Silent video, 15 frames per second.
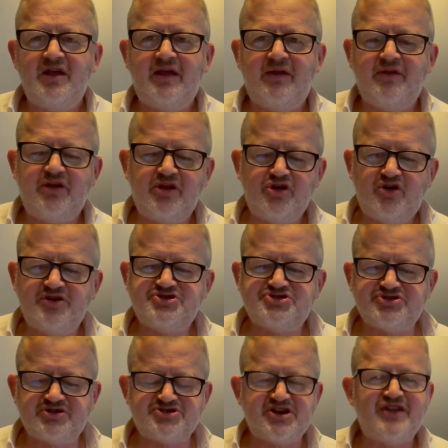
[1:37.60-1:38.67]
you could
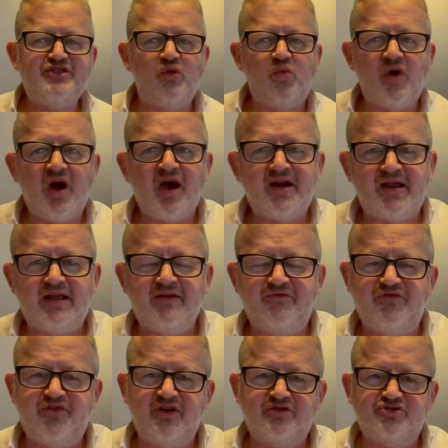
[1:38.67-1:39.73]
see the wording
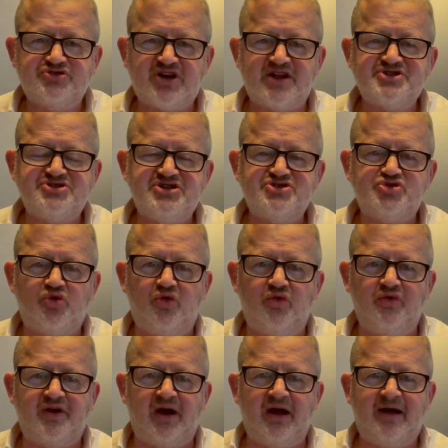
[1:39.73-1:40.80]
of the judge's
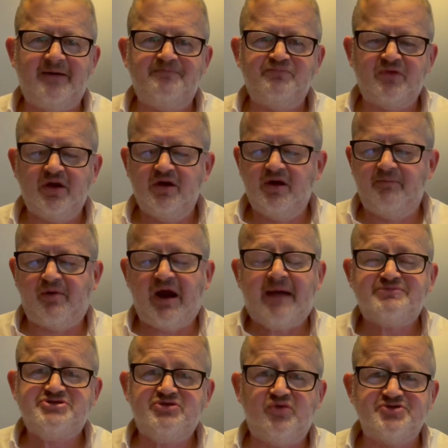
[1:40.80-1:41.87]
order.
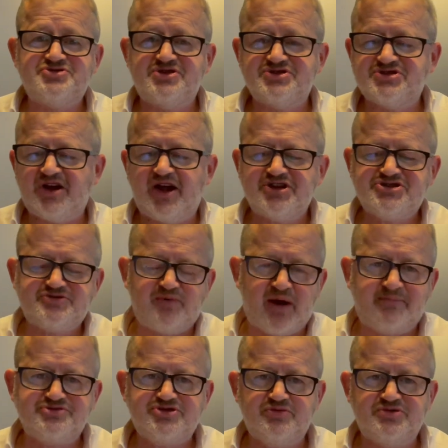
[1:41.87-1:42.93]
Perhaps it wasn't a judge,
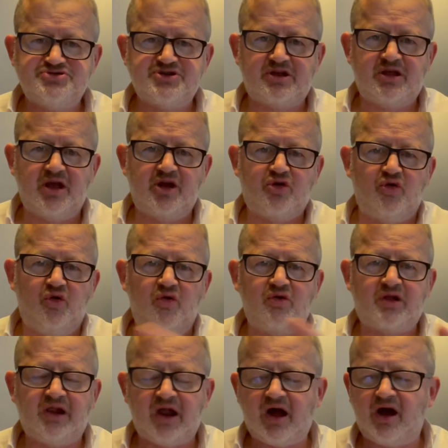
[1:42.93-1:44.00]
perhaps it was a court
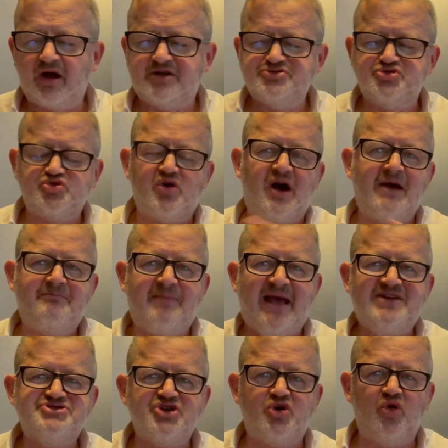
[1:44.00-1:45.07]
clerk. It was quite a
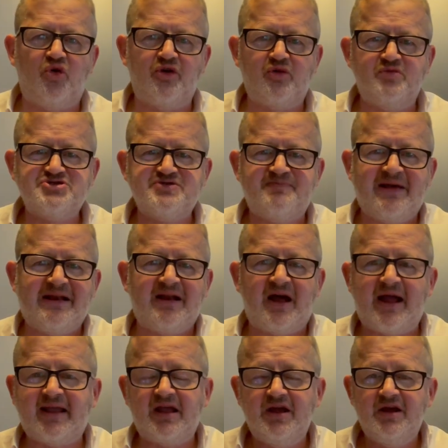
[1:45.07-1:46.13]
basic order. It was a bit
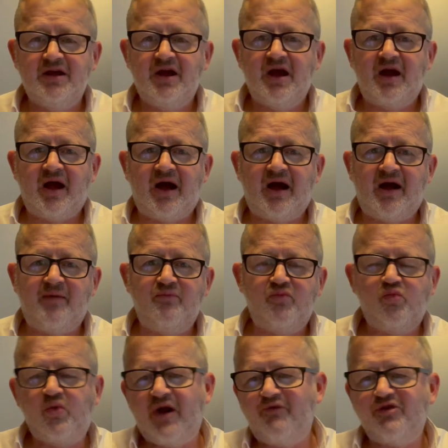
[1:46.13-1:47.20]
like,
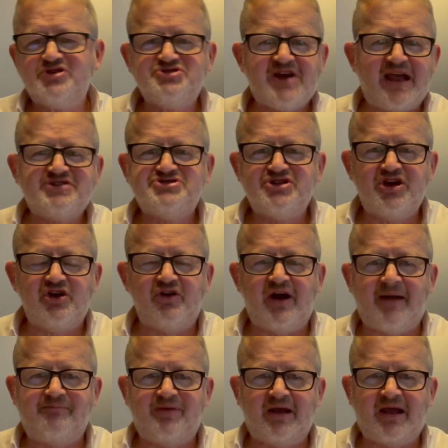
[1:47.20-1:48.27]
we're rejecting your
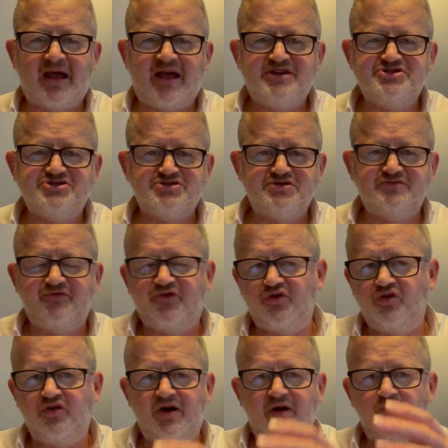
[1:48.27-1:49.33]
application
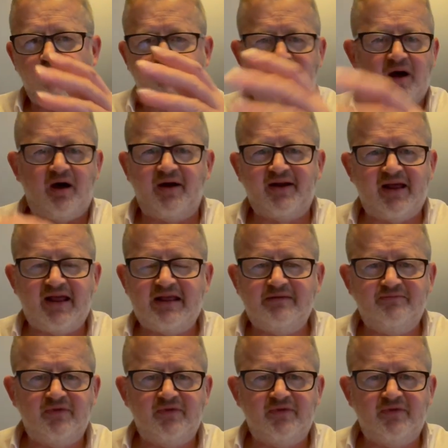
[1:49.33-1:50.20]
for a Part 8